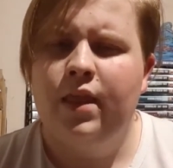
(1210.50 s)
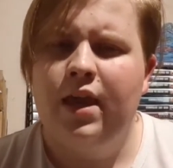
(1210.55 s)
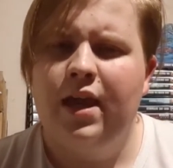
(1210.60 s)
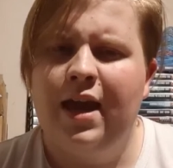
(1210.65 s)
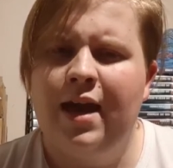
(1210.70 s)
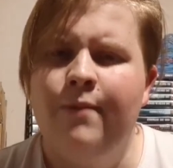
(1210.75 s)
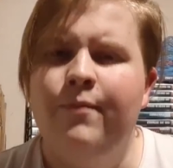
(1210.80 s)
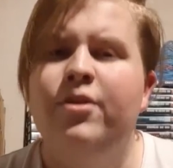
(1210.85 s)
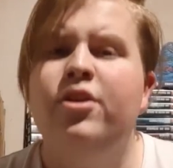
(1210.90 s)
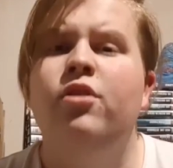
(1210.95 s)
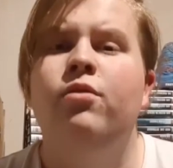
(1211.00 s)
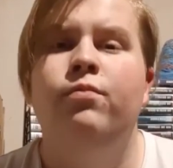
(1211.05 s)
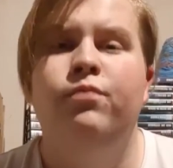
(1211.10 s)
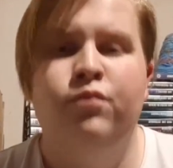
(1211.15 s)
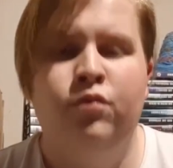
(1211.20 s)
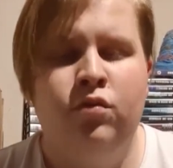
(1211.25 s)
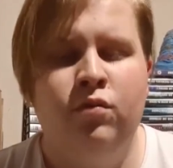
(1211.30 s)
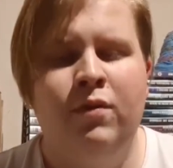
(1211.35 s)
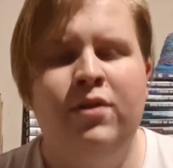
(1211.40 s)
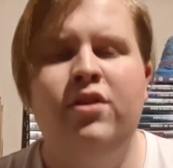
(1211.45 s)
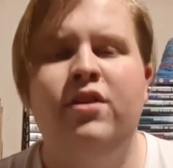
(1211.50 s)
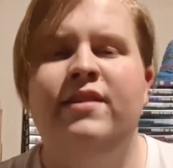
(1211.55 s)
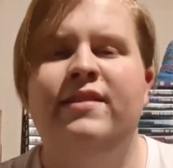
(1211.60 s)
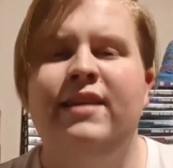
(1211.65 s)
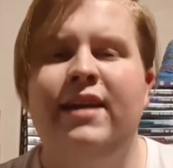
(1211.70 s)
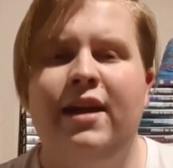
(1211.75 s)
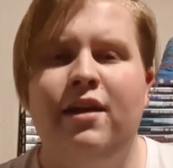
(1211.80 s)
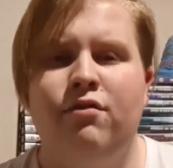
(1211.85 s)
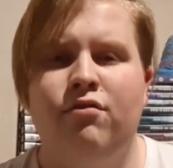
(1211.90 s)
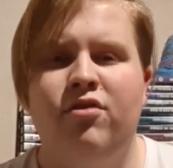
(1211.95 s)
when you
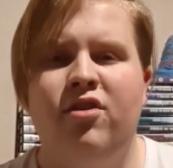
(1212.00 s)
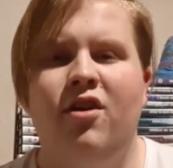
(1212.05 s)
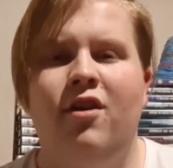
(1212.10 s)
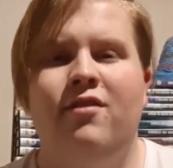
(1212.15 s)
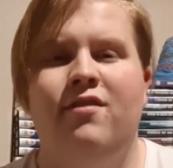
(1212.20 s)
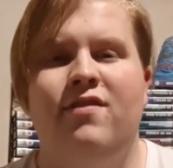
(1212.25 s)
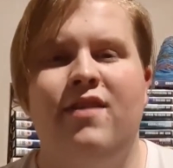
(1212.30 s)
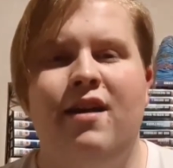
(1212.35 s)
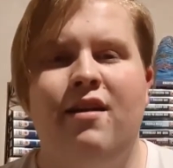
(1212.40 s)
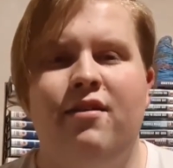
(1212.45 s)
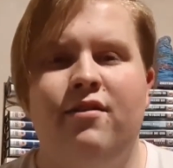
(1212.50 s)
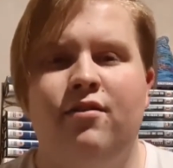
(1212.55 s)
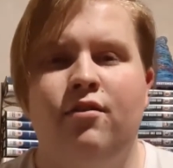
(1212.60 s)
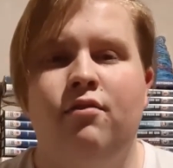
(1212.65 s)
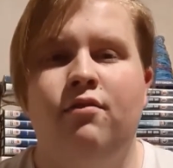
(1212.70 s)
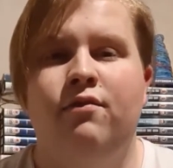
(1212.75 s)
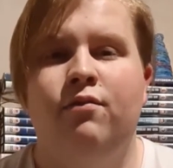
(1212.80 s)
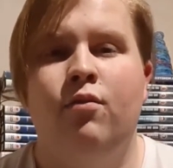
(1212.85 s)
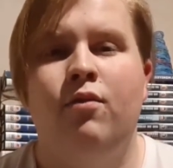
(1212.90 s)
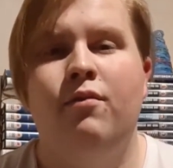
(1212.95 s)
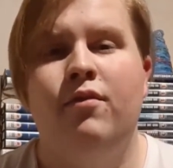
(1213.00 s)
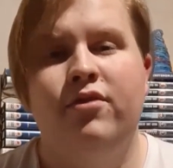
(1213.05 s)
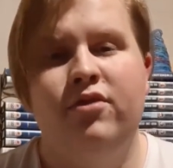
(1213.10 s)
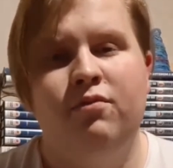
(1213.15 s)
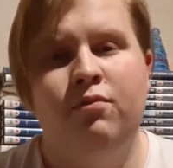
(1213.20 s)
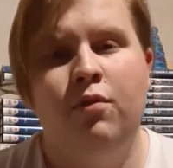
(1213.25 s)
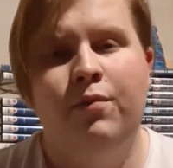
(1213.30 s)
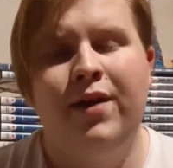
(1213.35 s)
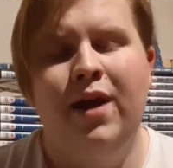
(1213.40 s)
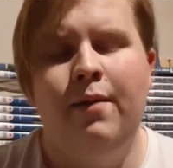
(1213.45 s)
see it through the eyes of their sort of
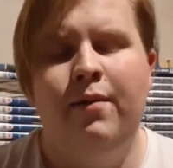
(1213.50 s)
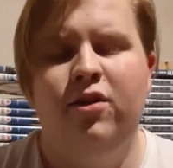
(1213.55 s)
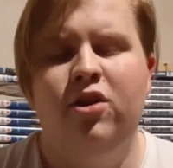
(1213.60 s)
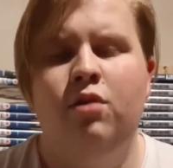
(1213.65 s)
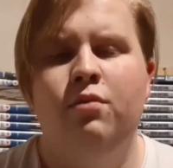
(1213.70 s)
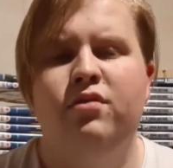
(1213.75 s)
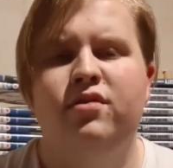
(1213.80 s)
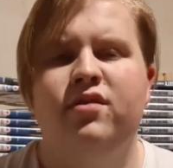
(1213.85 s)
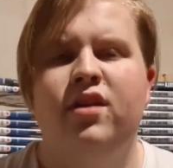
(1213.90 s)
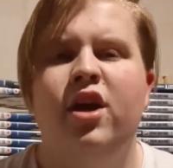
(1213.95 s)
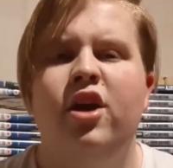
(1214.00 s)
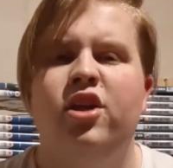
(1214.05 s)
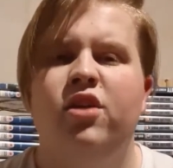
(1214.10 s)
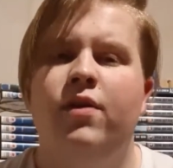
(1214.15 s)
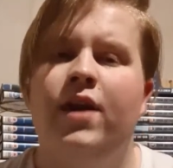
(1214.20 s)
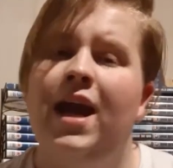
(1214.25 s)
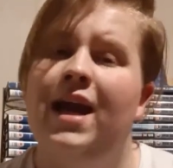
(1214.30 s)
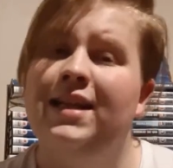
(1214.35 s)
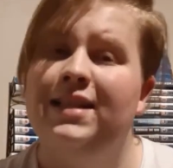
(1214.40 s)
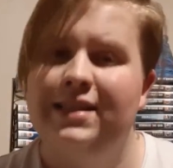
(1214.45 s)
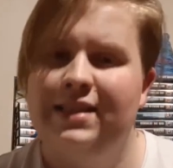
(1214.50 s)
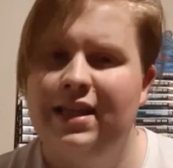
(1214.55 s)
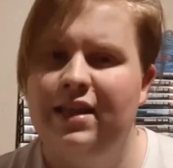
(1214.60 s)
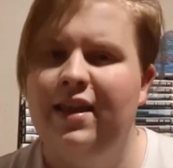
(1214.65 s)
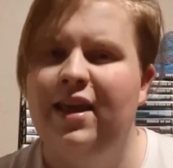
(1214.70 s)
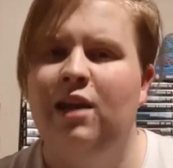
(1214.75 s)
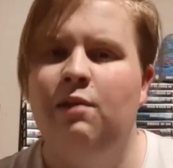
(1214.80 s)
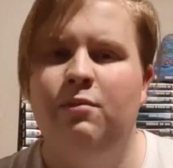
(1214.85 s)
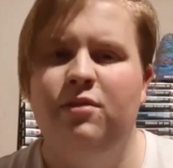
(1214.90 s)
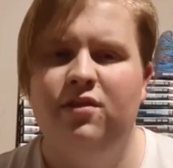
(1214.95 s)
what became of humans, you can see
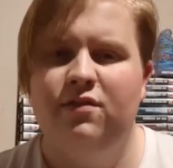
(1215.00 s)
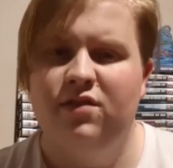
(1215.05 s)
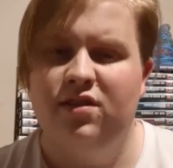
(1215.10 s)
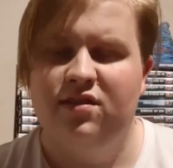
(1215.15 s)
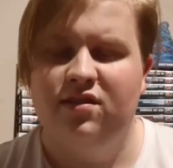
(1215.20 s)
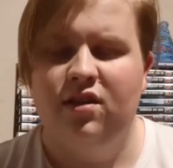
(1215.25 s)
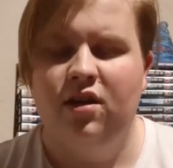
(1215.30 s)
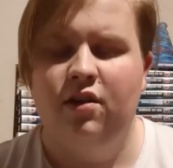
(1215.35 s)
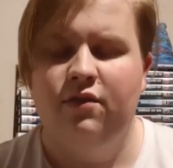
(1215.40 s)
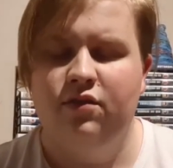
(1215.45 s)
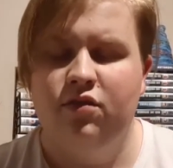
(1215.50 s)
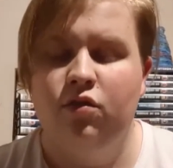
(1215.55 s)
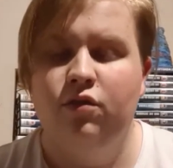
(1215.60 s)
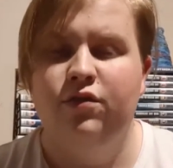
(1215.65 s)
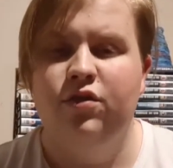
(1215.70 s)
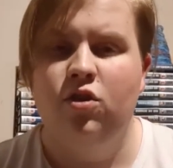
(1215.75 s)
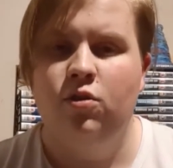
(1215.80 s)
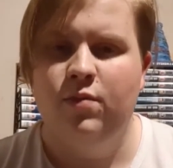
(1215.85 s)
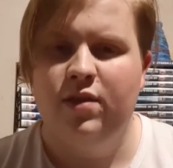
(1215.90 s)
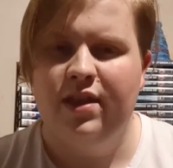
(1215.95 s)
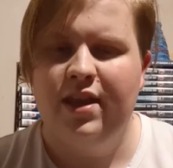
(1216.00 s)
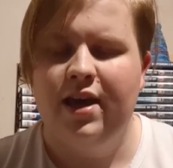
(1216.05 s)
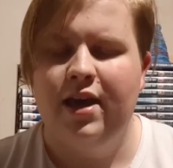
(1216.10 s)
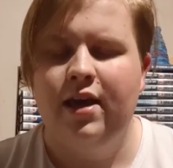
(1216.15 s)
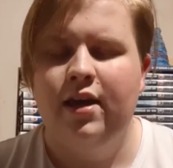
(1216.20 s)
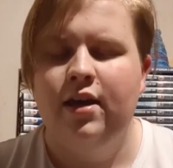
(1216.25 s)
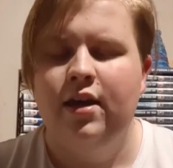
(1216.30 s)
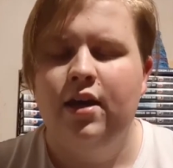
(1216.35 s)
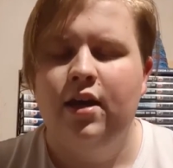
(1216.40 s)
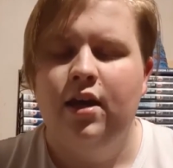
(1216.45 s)
the elements of sort of human
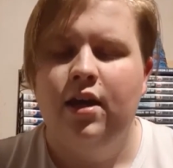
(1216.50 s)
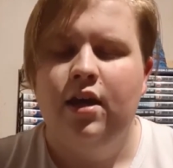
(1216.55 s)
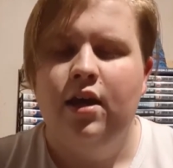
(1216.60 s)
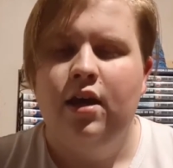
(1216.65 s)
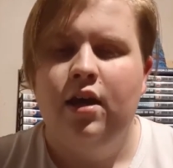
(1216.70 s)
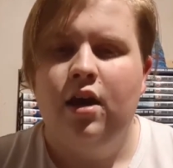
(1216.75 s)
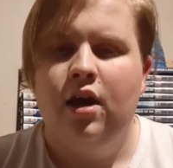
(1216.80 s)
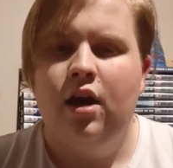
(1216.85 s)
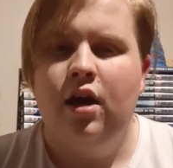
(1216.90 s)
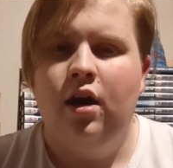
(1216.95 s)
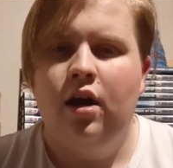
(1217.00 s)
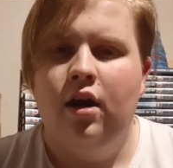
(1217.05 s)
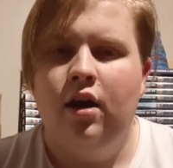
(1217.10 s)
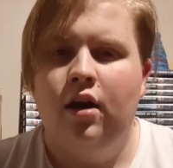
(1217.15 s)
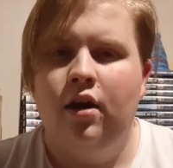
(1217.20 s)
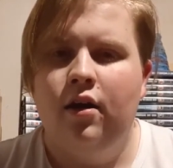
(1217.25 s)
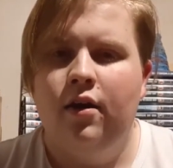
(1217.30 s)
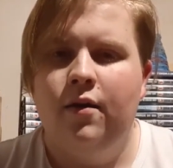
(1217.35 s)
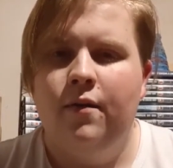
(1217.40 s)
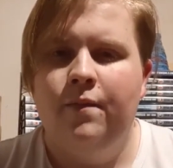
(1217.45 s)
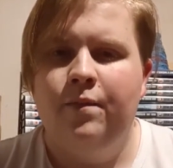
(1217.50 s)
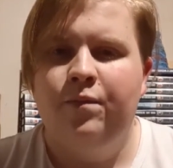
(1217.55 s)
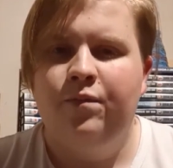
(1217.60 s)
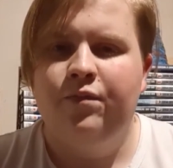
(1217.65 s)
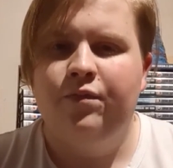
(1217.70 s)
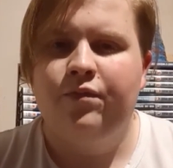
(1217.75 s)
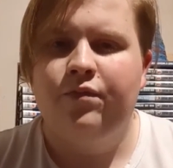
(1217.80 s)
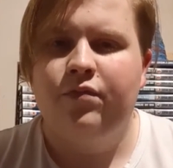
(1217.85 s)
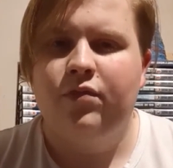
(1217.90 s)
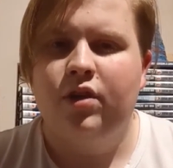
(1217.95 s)
there. I
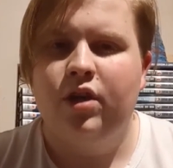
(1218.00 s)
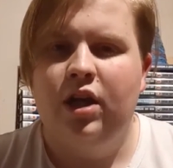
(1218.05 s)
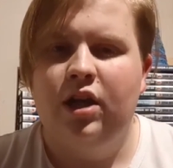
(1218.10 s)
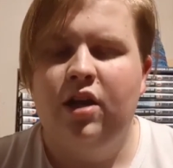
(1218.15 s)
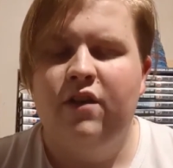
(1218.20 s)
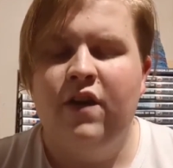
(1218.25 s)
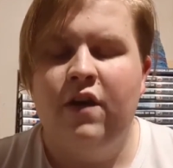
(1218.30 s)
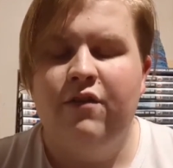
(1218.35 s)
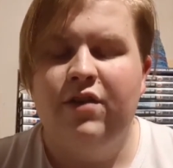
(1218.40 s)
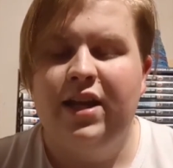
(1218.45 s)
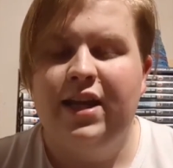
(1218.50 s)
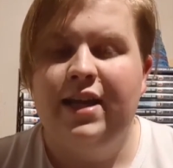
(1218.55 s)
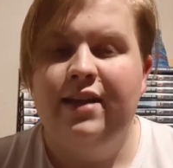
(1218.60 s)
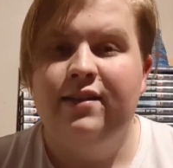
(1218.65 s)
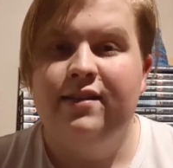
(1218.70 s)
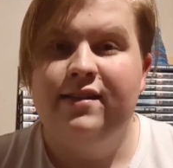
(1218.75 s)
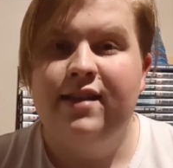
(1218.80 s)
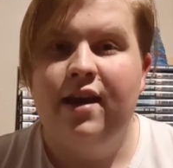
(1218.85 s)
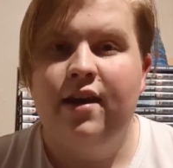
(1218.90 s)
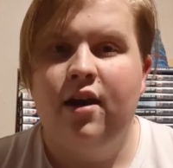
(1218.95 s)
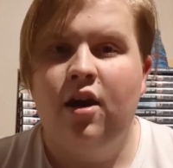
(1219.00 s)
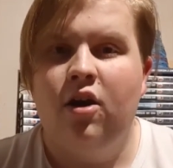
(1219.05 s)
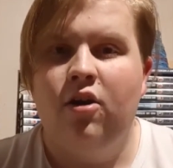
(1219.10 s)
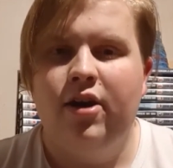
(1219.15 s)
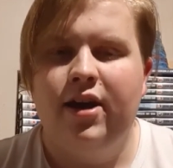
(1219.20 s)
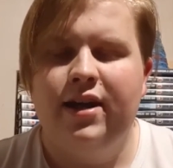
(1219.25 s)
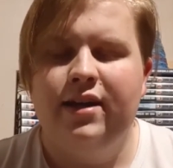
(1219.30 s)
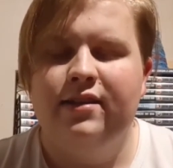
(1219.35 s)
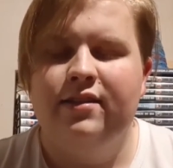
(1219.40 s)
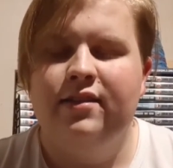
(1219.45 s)
like their really inset
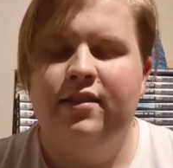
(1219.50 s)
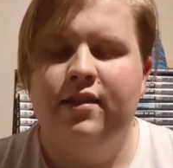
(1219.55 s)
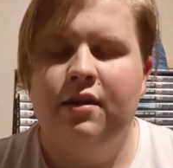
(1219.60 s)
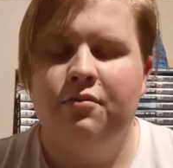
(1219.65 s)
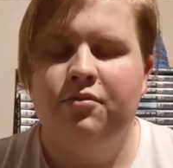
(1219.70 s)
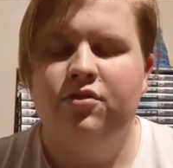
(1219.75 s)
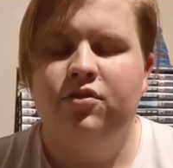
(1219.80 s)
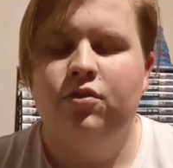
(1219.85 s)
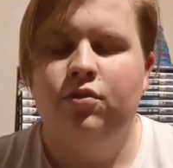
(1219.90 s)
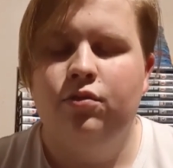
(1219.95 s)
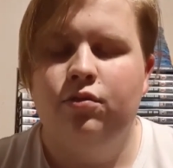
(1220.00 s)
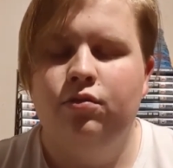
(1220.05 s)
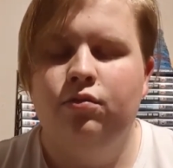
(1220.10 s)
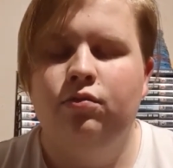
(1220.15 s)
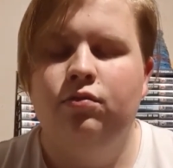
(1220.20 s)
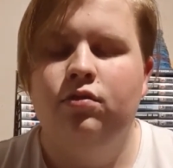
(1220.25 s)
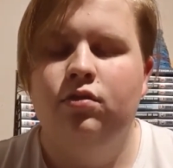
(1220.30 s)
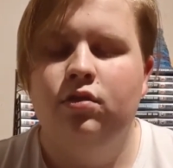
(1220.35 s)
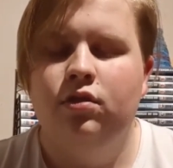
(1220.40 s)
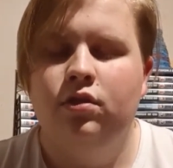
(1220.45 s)
eyes. That was cool.